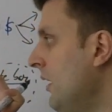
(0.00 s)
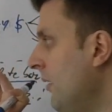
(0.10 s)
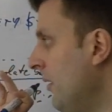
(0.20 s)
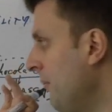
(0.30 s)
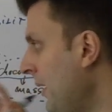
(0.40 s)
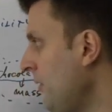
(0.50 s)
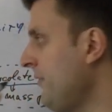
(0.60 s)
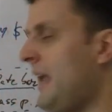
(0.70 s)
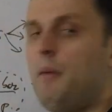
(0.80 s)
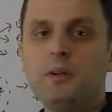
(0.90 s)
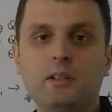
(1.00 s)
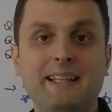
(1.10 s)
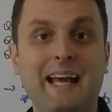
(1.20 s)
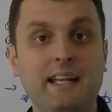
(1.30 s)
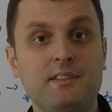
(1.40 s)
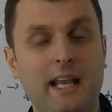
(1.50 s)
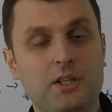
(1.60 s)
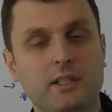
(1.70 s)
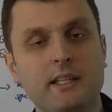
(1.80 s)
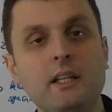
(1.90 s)
amount of capital that is
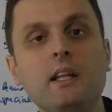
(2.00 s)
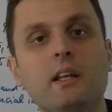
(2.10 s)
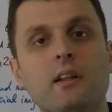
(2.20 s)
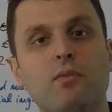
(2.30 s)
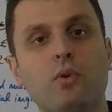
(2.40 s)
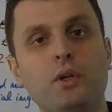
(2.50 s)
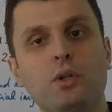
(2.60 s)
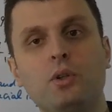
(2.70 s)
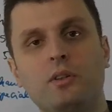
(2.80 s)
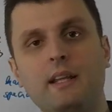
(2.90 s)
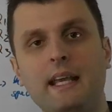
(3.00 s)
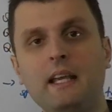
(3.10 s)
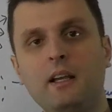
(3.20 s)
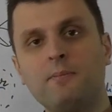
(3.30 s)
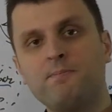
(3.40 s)
actually needed for you to take